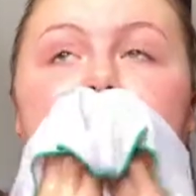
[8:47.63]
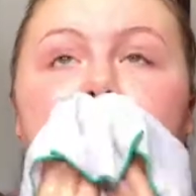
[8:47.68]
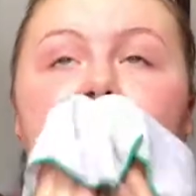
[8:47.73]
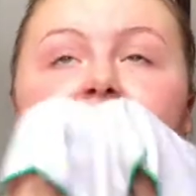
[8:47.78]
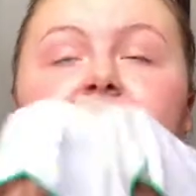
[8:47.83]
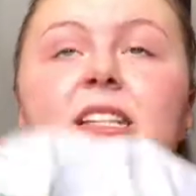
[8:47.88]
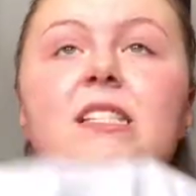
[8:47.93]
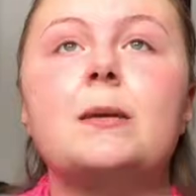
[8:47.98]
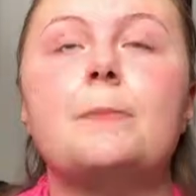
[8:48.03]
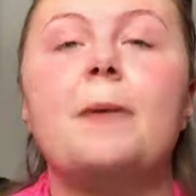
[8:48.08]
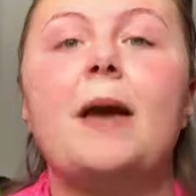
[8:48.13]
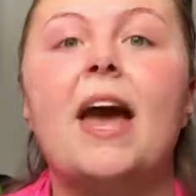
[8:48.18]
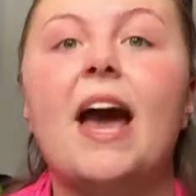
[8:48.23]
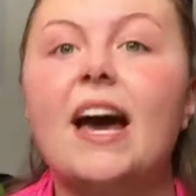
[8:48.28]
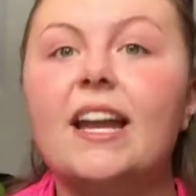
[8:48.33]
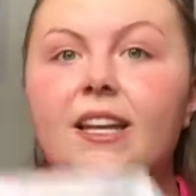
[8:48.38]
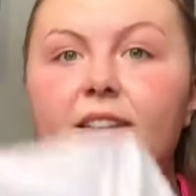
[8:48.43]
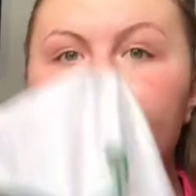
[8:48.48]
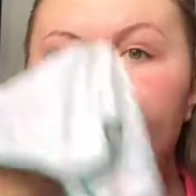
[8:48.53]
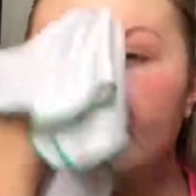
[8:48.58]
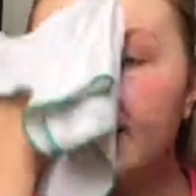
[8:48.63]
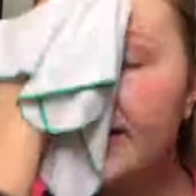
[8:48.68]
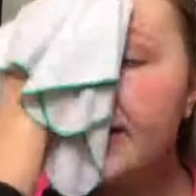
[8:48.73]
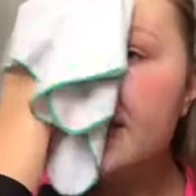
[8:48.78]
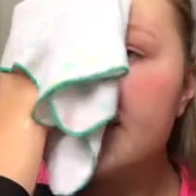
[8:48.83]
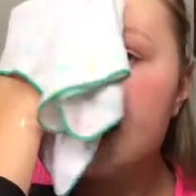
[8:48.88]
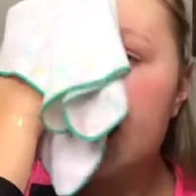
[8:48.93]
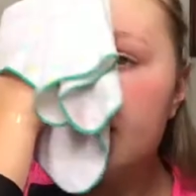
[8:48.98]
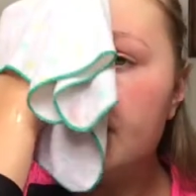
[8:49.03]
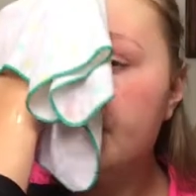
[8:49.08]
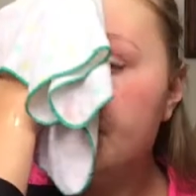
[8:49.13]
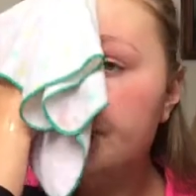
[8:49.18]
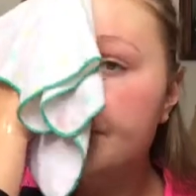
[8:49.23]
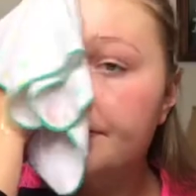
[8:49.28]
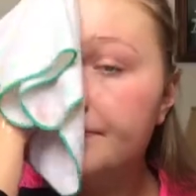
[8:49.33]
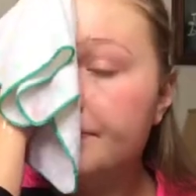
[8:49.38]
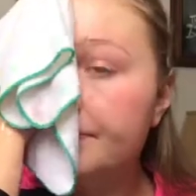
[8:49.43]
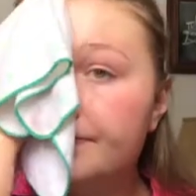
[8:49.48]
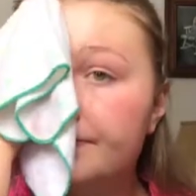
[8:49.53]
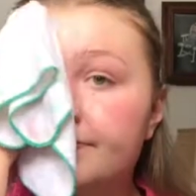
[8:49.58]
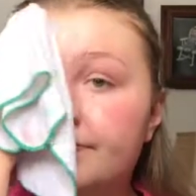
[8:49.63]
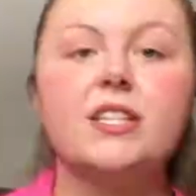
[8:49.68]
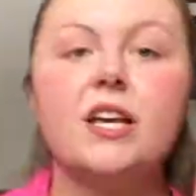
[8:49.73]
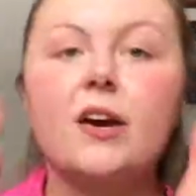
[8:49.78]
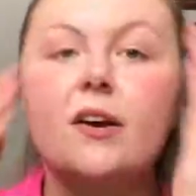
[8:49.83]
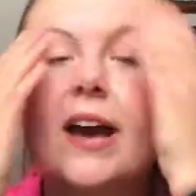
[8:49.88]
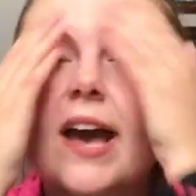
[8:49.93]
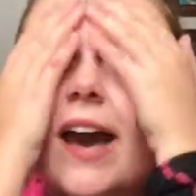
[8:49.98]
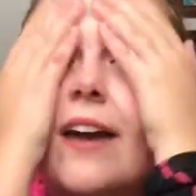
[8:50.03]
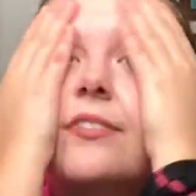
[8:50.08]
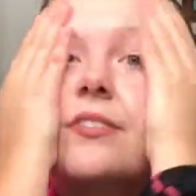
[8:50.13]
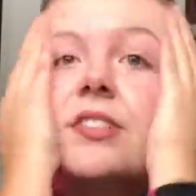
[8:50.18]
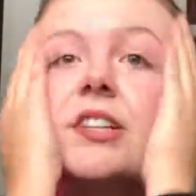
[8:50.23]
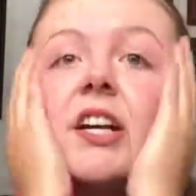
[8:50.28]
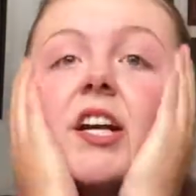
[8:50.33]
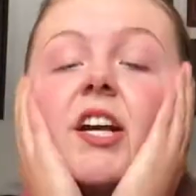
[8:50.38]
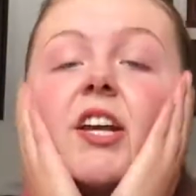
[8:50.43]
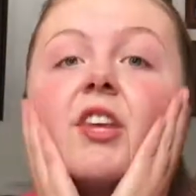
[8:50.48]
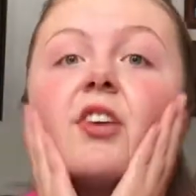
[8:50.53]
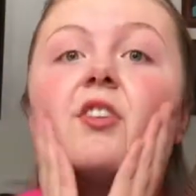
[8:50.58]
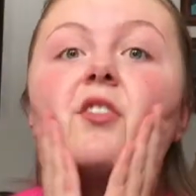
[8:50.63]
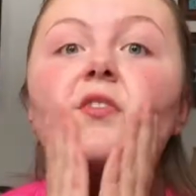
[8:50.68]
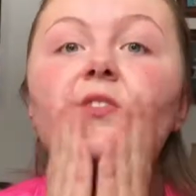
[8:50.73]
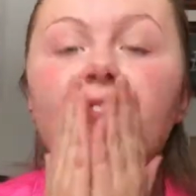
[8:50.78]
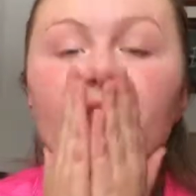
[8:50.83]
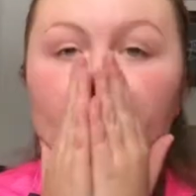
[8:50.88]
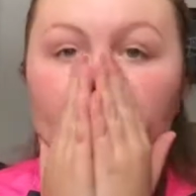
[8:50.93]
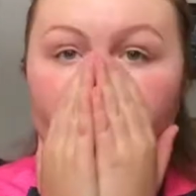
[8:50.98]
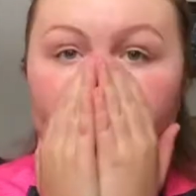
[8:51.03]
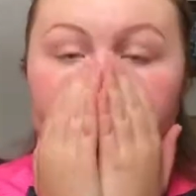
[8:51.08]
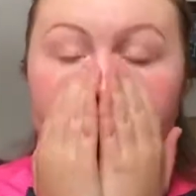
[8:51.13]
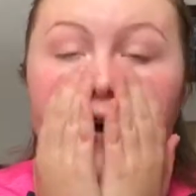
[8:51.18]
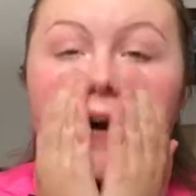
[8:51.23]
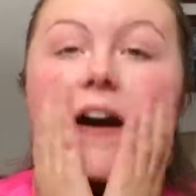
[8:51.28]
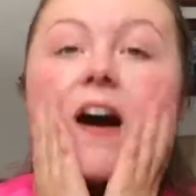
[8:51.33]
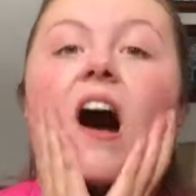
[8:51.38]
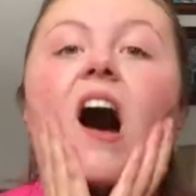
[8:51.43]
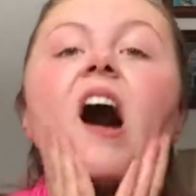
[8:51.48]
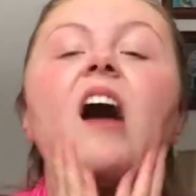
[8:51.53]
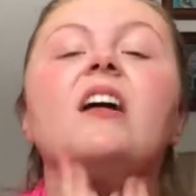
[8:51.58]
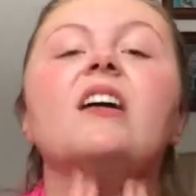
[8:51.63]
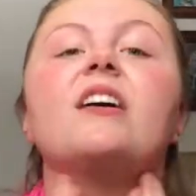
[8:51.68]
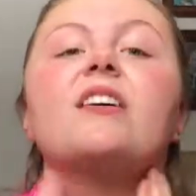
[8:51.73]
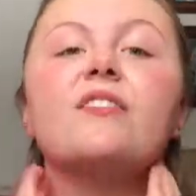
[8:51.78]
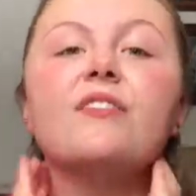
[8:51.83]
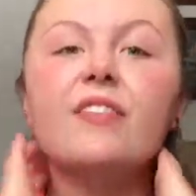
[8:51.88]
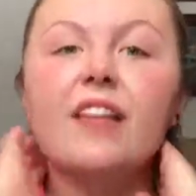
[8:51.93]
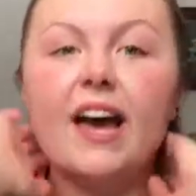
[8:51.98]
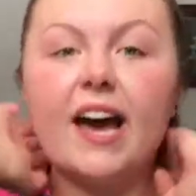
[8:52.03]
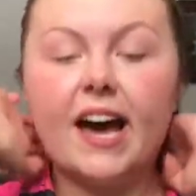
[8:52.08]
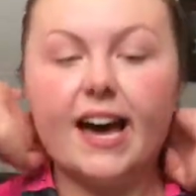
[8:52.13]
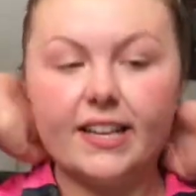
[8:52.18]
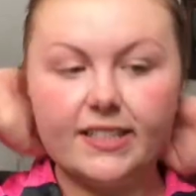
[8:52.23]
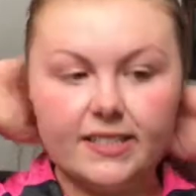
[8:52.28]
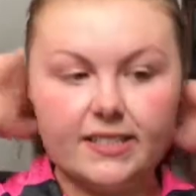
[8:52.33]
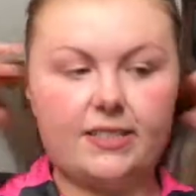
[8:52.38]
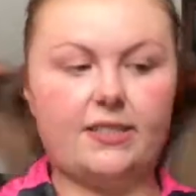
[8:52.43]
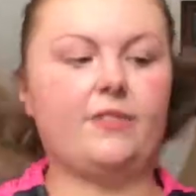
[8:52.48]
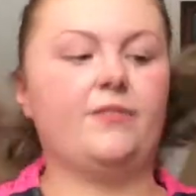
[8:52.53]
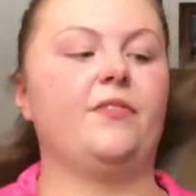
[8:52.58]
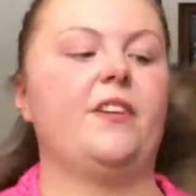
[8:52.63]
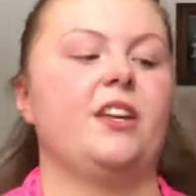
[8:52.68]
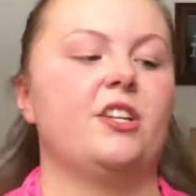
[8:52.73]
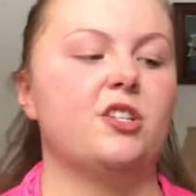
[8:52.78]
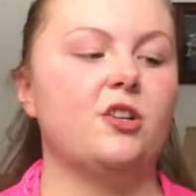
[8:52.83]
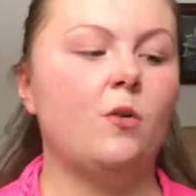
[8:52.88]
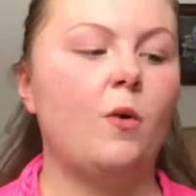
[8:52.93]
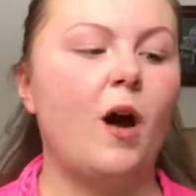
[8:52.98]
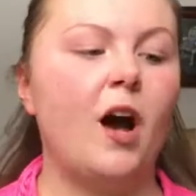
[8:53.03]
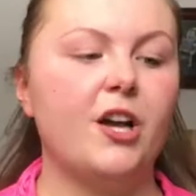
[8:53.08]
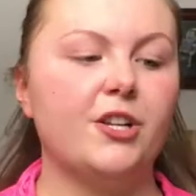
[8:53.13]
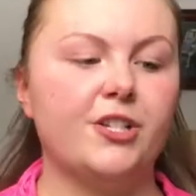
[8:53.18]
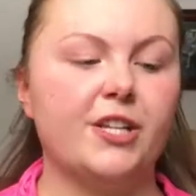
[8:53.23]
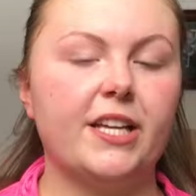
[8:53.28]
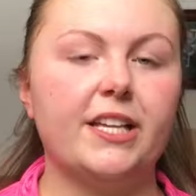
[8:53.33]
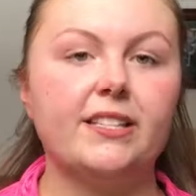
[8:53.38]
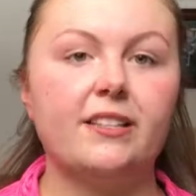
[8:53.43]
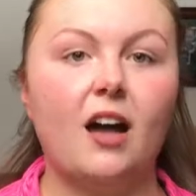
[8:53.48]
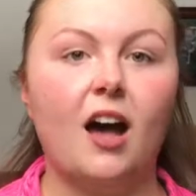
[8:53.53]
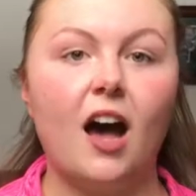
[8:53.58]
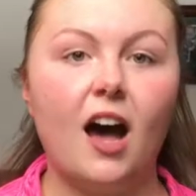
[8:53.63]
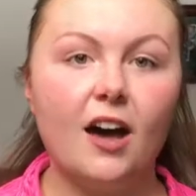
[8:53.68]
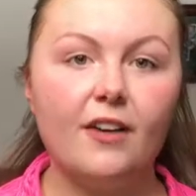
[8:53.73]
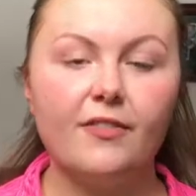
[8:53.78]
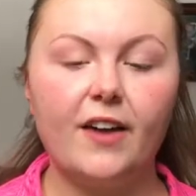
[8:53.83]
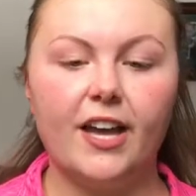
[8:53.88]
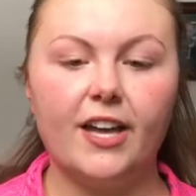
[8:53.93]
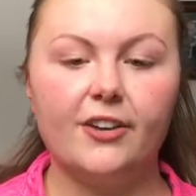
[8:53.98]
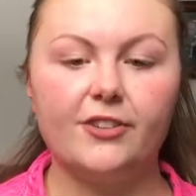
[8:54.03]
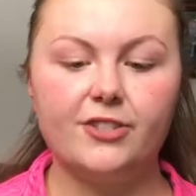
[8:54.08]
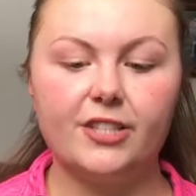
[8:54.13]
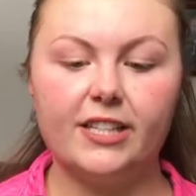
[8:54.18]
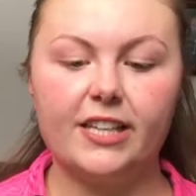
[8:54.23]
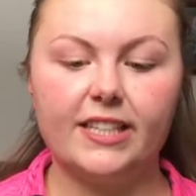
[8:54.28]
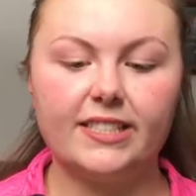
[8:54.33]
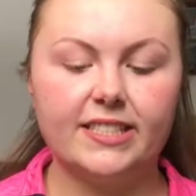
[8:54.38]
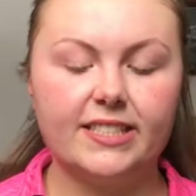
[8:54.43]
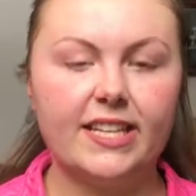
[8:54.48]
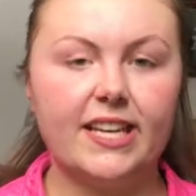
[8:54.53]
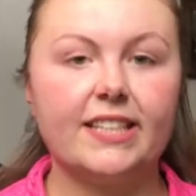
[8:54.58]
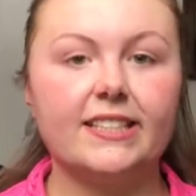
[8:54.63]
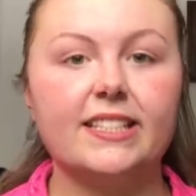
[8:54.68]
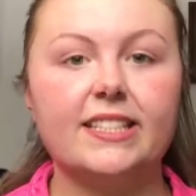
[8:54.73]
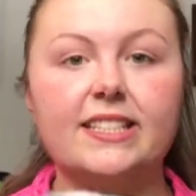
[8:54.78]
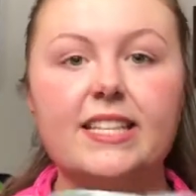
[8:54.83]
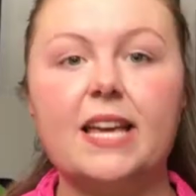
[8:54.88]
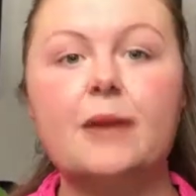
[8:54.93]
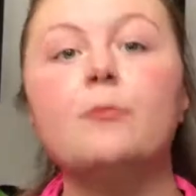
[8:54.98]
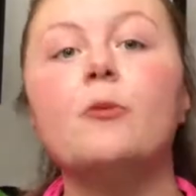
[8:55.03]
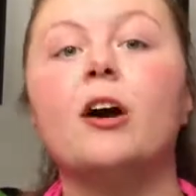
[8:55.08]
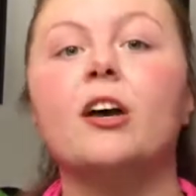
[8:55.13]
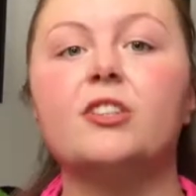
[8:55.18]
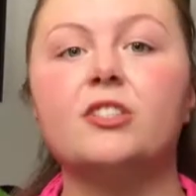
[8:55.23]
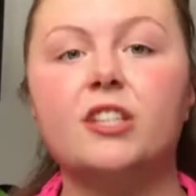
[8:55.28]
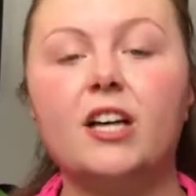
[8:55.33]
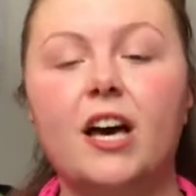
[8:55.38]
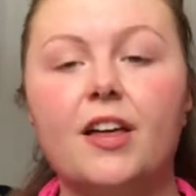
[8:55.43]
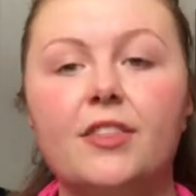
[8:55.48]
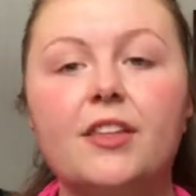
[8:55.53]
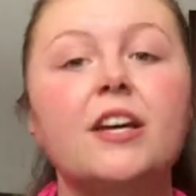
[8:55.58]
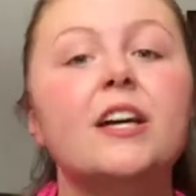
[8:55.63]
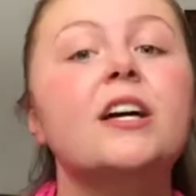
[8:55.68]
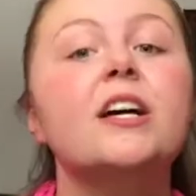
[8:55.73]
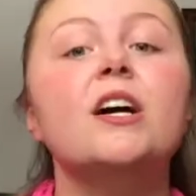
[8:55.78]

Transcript: I like to pat it first. So after you feel that all of that facial wash is off, I usually like to take the same washcloth,